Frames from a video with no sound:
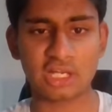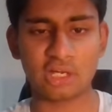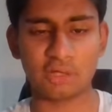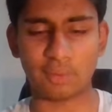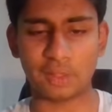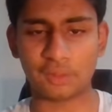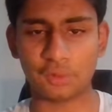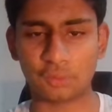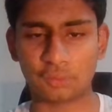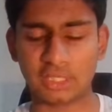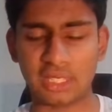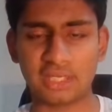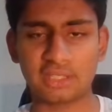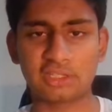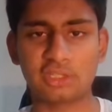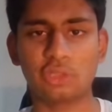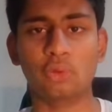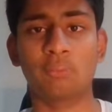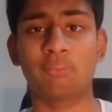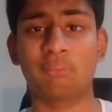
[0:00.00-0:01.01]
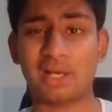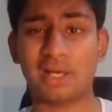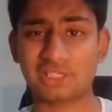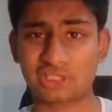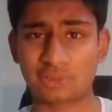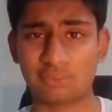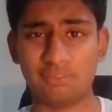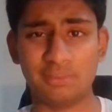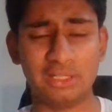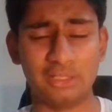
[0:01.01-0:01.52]
where you think you
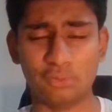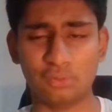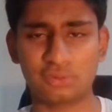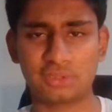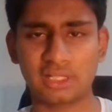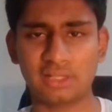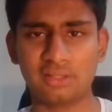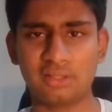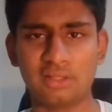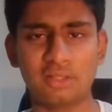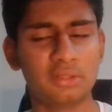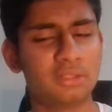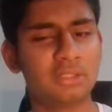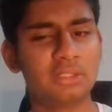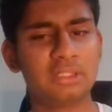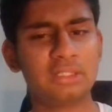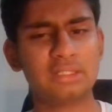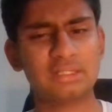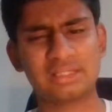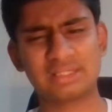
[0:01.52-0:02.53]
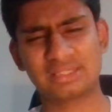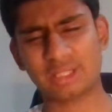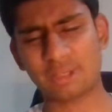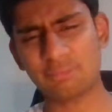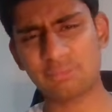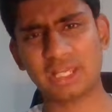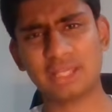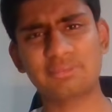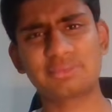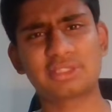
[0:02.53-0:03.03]
must be losing,
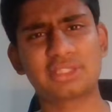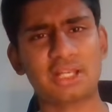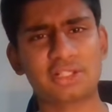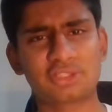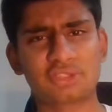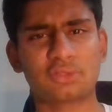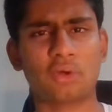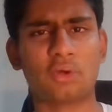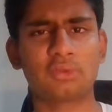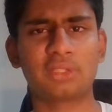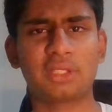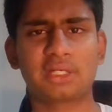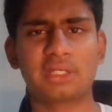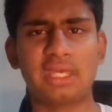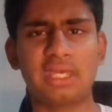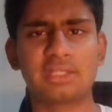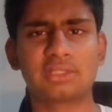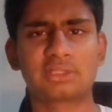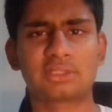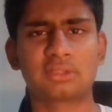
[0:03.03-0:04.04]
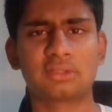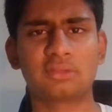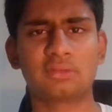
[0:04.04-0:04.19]
sometimes that's not the case.